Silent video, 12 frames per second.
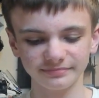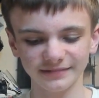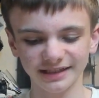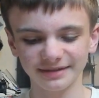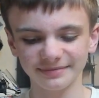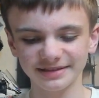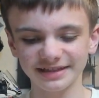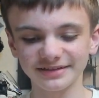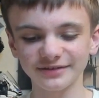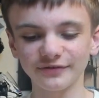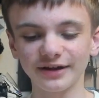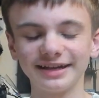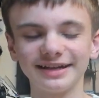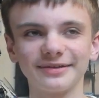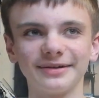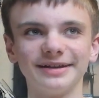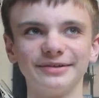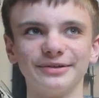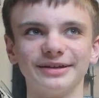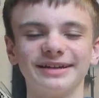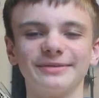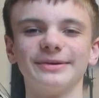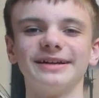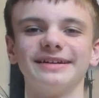because I do find it quite
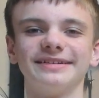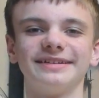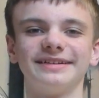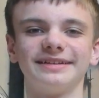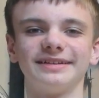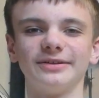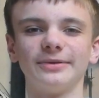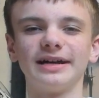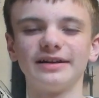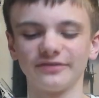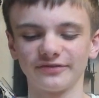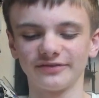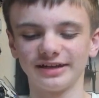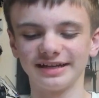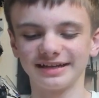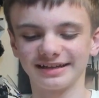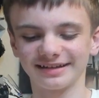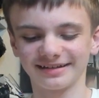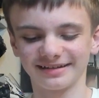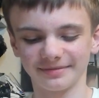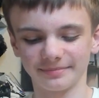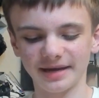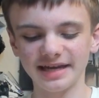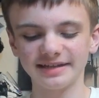annoying where you'll have like
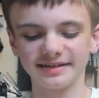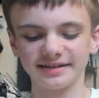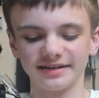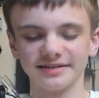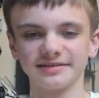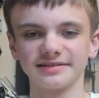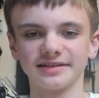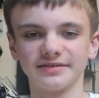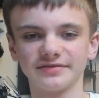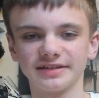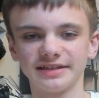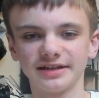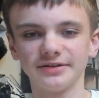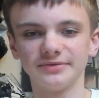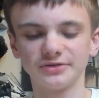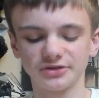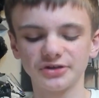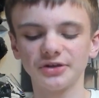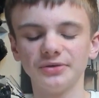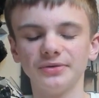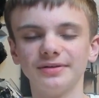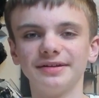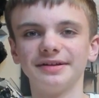made guns that obviously don't shoot